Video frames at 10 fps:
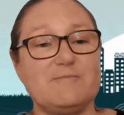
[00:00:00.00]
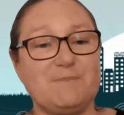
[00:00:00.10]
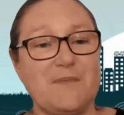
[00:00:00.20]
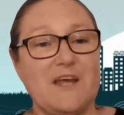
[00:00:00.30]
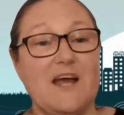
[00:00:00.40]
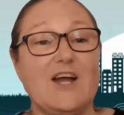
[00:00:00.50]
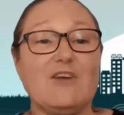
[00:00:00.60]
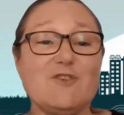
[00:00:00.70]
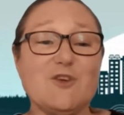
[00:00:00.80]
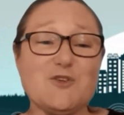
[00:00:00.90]
often
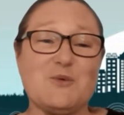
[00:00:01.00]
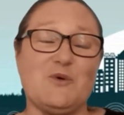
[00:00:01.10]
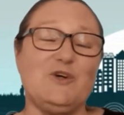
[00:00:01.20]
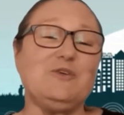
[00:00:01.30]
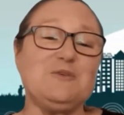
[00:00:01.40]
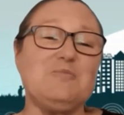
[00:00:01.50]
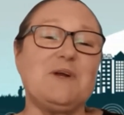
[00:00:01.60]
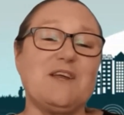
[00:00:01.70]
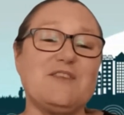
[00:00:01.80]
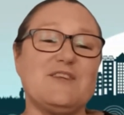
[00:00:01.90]
confusing
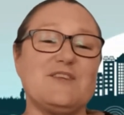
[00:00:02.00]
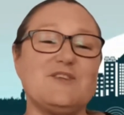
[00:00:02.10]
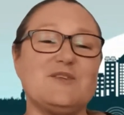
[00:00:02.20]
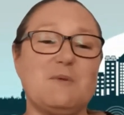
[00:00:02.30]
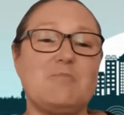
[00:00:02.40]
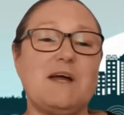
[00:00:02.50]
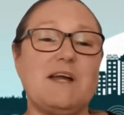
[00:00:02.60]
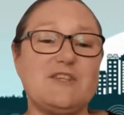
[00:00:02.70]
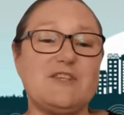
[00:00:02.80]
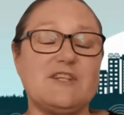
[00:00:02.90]
world. But I think there's some
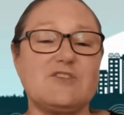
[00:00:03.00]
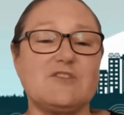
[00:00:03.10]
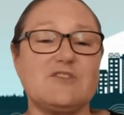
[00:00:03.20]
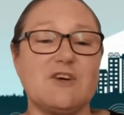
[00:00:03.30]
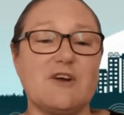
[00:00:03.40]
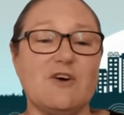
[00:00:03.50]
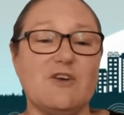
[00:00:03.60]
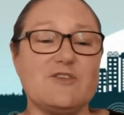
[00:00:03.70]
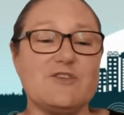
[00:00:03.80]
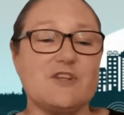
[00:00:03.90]
amazing initiatives
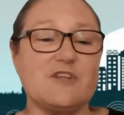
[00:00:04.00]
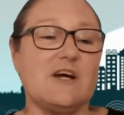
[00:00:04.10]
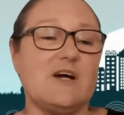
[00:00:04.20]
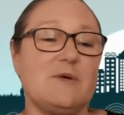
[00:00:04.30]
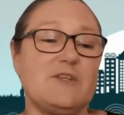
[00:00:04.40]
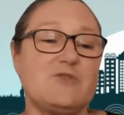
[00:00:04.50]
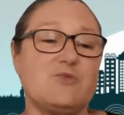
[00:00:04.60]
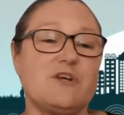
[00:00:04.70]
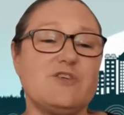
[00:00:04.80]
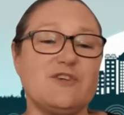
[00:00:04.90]
going on, and certainly
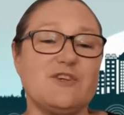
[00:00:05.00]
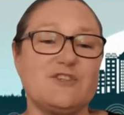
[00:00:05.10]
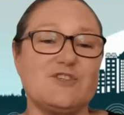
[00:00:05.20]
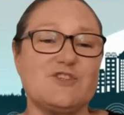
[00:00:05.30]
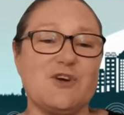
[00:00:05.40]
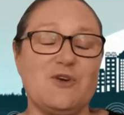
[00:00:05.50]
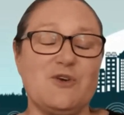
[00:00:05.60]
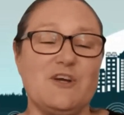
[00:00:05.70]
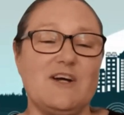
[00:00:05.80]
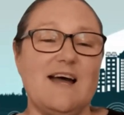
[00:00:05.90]
Hamed's research has
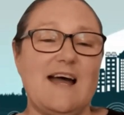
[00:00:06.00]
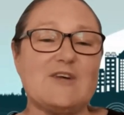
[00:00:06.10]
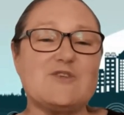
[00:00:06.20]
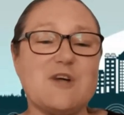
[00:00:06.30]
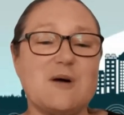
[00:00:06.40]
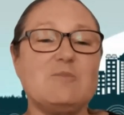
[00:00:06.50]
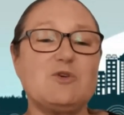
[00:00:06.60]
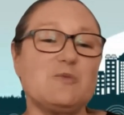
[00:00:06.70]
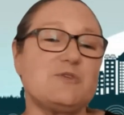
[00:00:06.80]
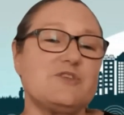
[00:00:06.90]
shown how
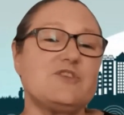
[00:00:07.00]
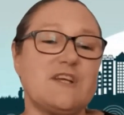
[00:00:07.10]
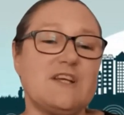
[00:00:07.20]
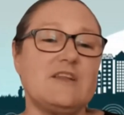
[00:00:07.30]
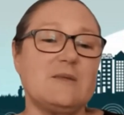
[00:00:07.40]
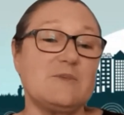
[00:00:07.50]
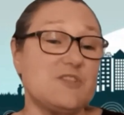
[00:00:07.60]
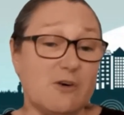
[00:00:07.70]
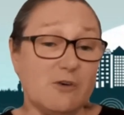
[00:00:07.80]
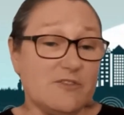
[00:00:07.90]
some groups are
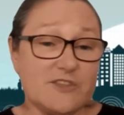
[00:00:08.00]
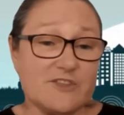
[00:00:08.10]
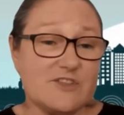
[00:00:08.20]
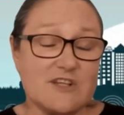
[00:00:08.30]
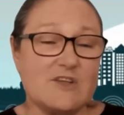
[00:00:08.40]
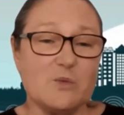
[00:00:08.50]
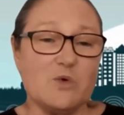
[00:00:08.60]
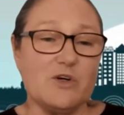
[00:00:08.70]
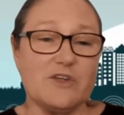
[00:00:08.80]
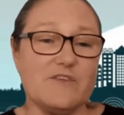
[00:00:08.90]
seeing themselves and
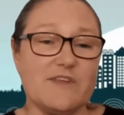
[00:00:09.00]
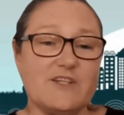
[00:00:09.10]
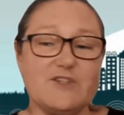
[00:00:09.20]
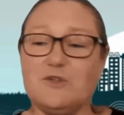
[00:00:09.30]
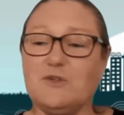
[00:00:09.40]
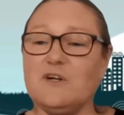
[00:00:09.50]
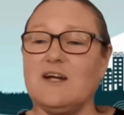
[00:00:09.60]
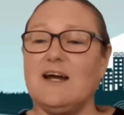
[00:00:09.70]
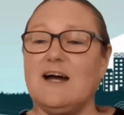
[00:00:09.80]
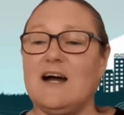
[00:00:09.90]
seeing the work that they
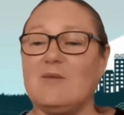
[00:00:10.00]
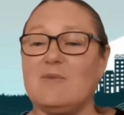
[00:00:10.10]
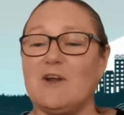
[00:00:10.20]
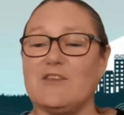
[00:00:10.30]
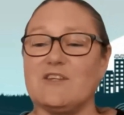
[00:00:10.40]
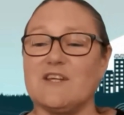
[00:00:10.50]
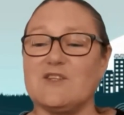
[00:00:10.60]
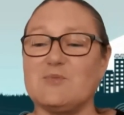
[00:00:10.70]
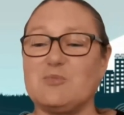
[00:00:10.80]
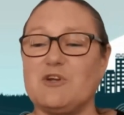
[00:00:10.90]
do. Um, and I
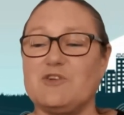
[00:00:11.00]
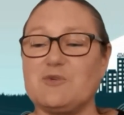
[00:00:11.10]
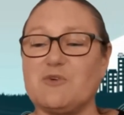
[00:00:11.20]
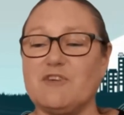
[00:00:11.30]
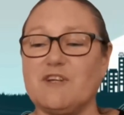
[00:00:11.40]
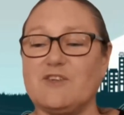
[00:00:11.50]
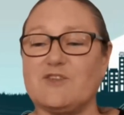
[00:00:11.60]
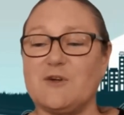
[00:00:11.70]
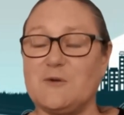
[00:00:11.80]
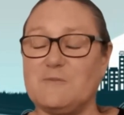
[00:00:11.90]
think that's pretty
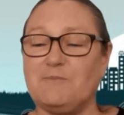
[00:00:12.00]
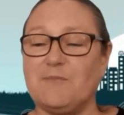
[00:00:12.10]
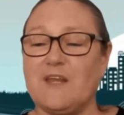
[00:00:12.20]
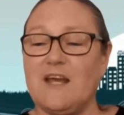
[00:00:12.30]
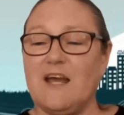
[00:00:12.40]
terrific. So,